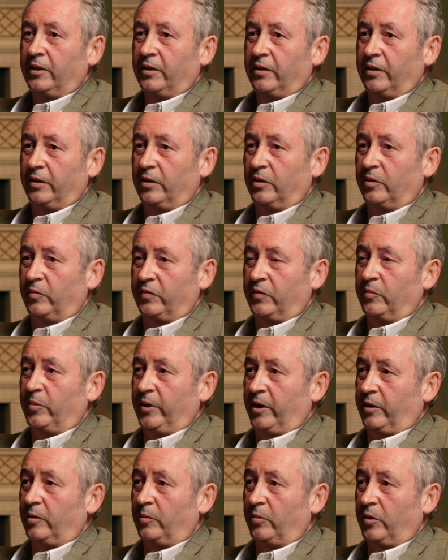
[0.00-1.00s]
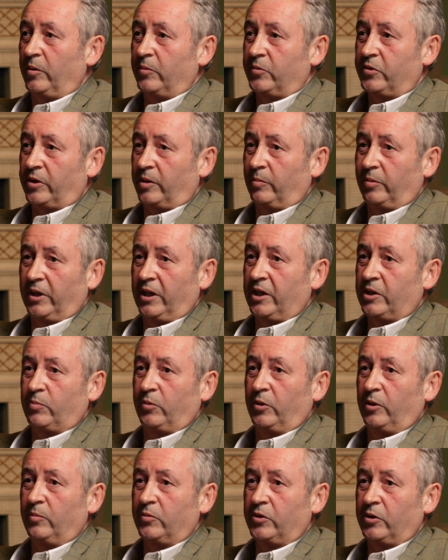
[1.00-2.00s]
you know, from petrol bombs to blast
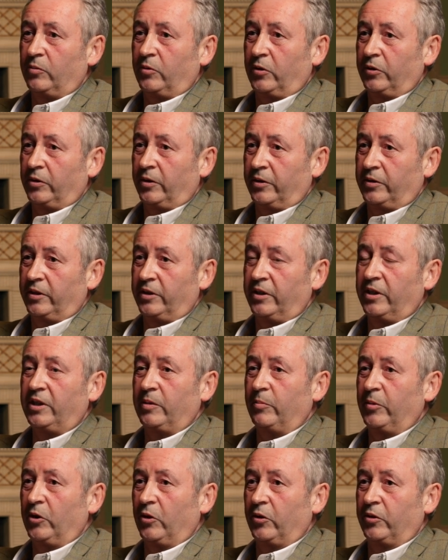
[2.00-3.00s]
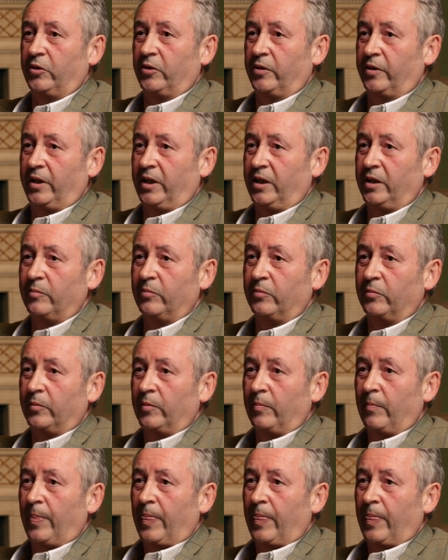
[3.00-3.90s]
bombs and whatnot. And you need to be on your game.